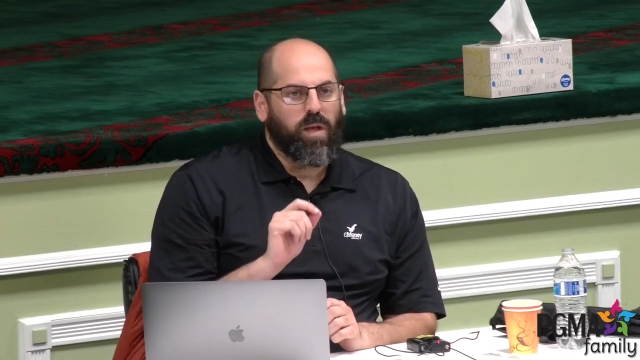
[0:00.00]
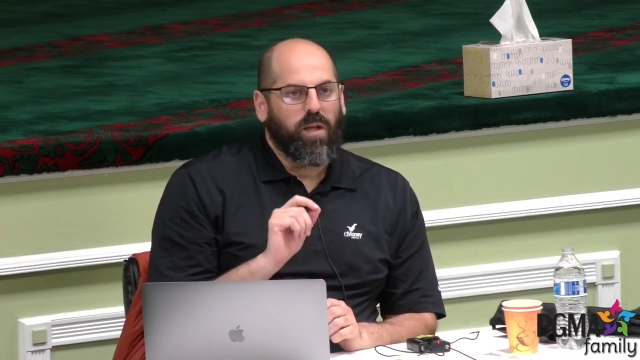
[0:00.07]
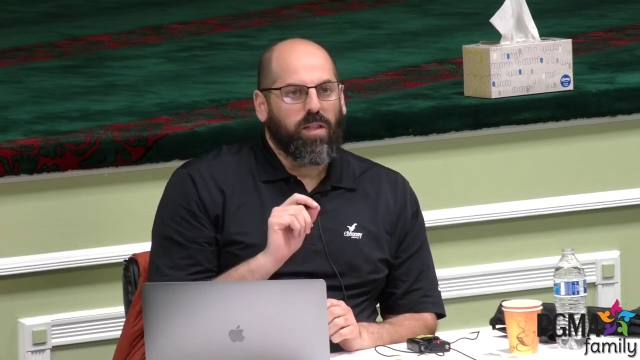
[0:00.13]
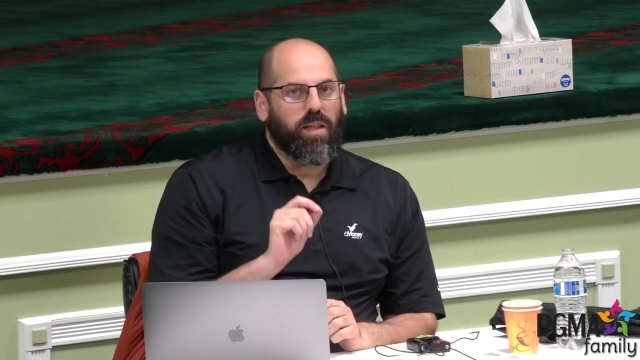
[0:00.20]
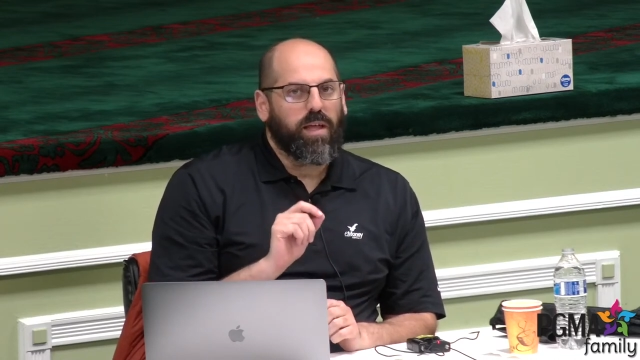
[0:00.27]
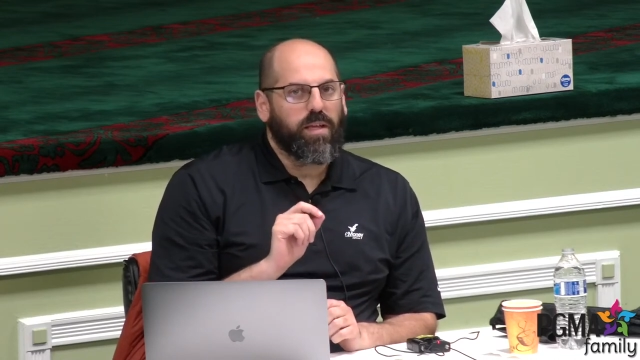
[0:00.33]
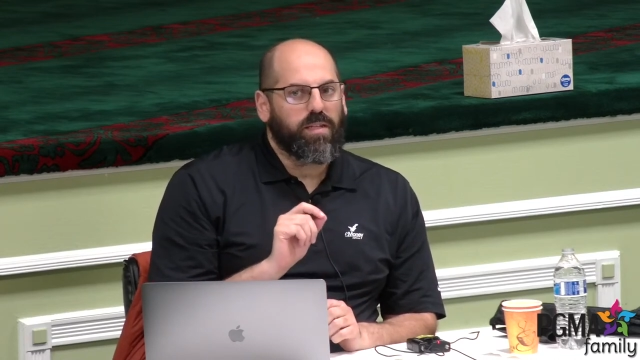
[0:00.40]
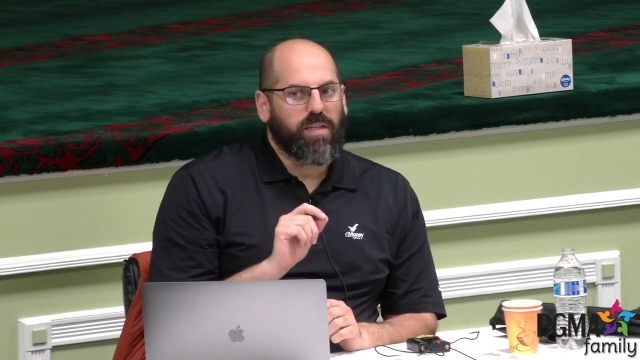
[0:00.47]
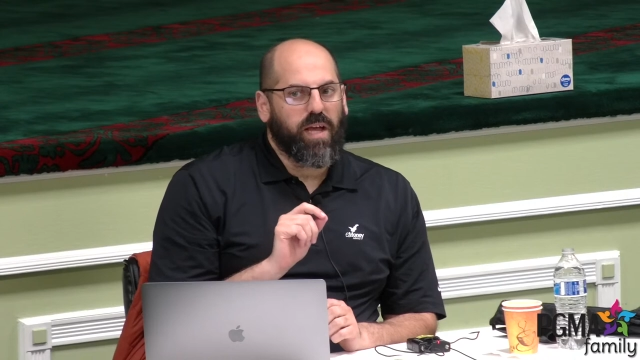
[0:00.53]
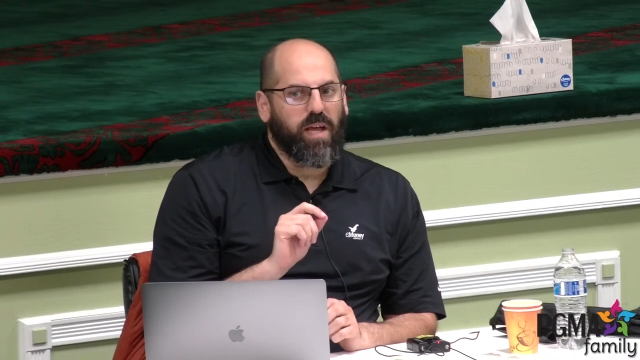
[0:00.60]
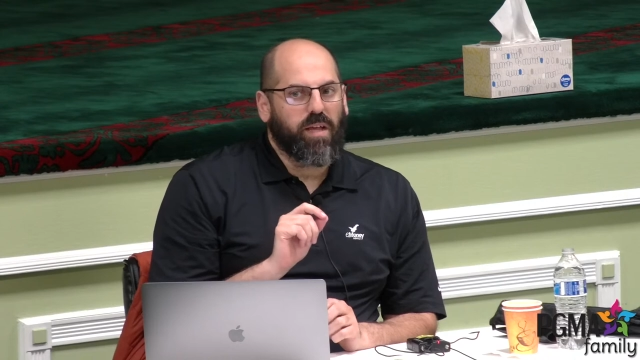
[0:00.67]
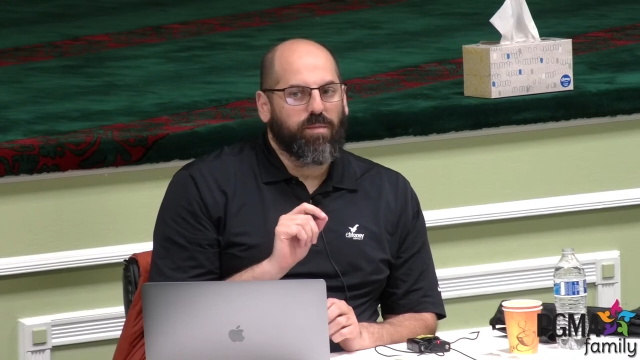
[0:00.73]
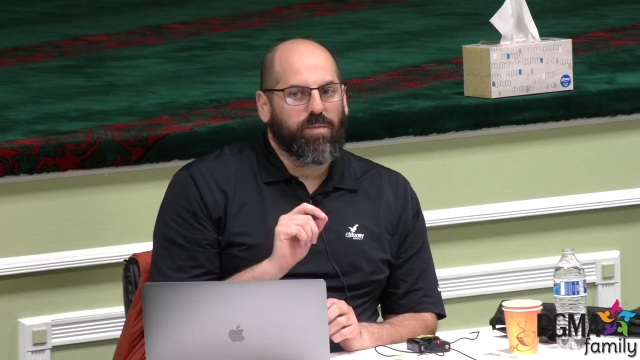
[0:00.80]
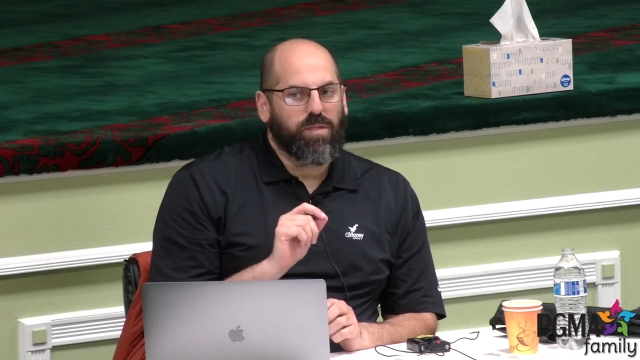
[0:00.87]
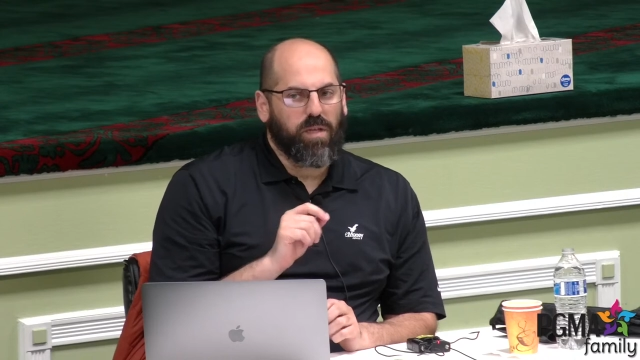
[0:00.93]
A lot of
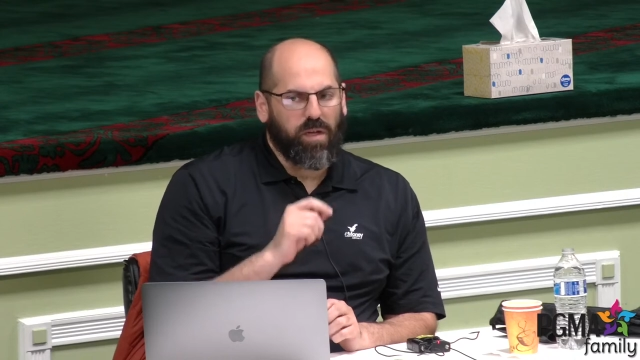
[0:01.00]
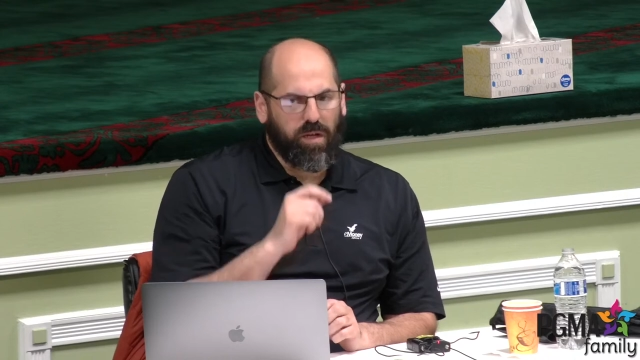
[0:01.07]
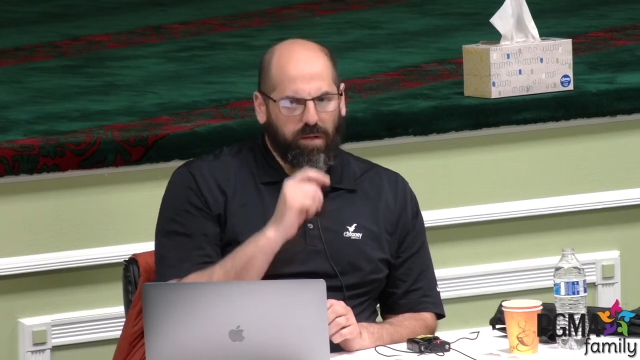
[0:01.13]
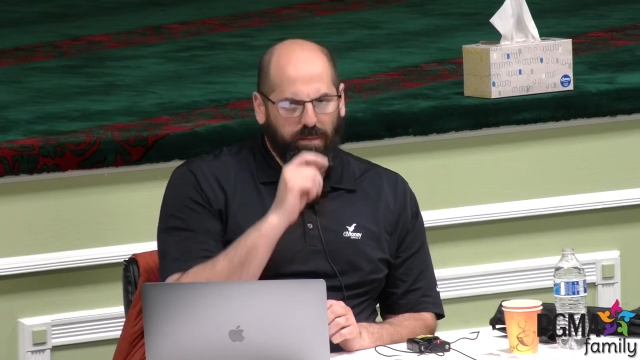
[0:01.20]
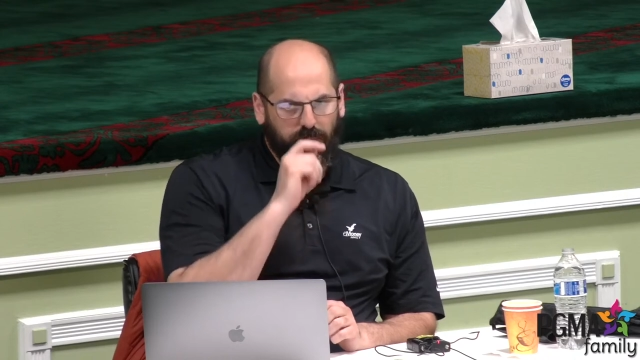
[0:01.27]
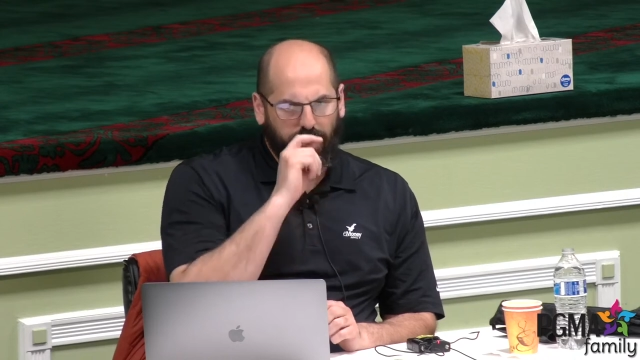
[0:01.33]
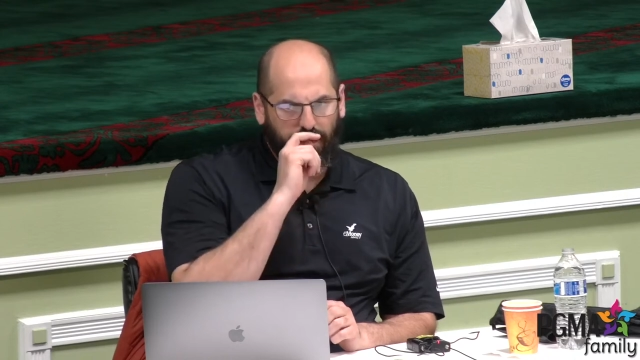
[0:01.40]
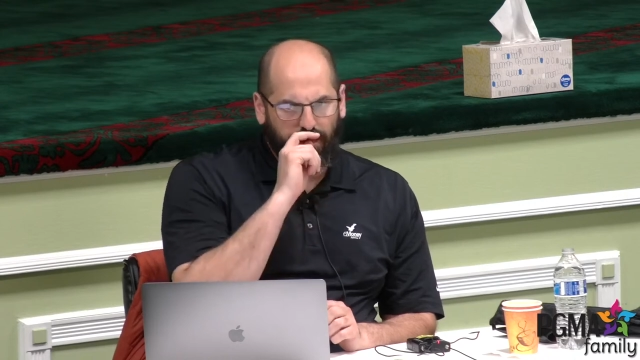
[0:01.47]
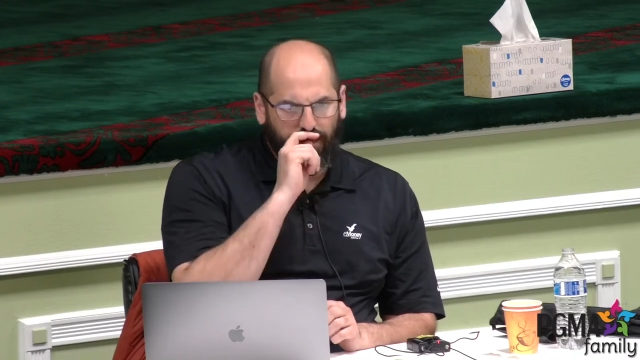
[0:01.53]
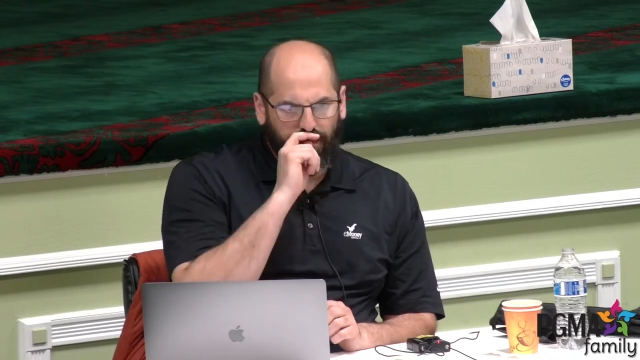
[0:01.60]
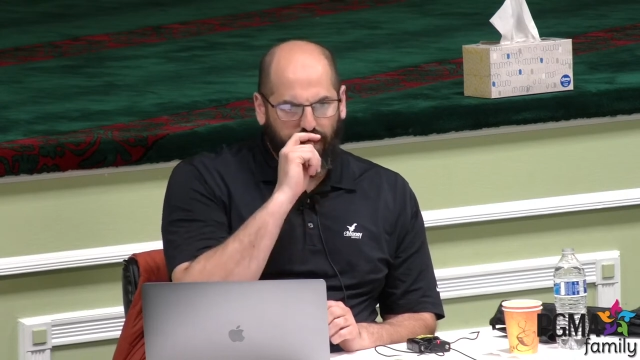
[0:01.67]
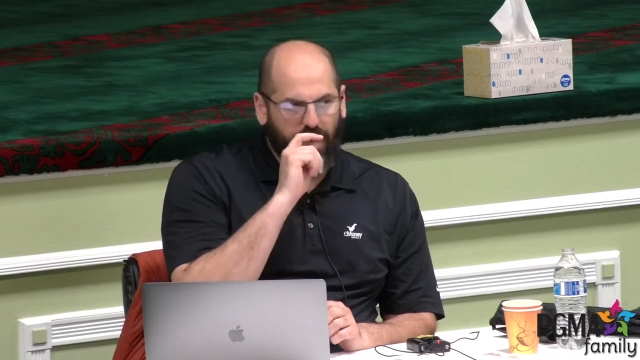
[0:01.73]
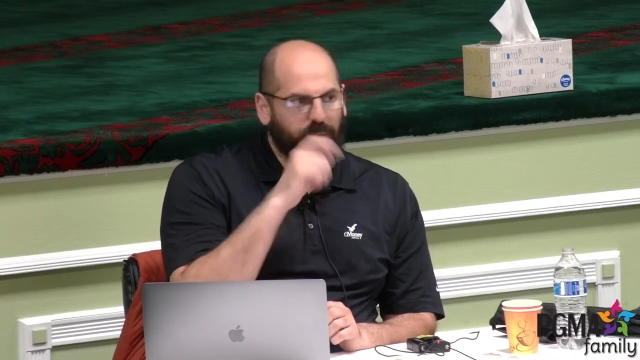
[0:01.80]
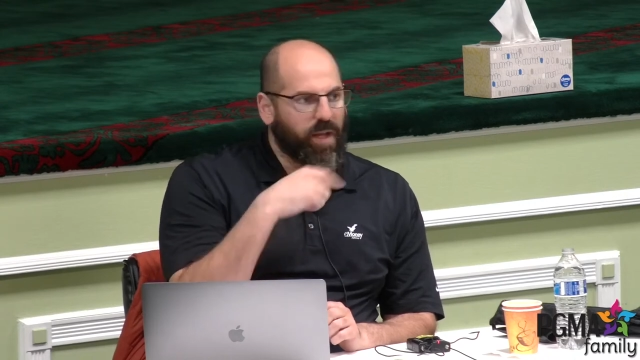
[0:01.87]
times in my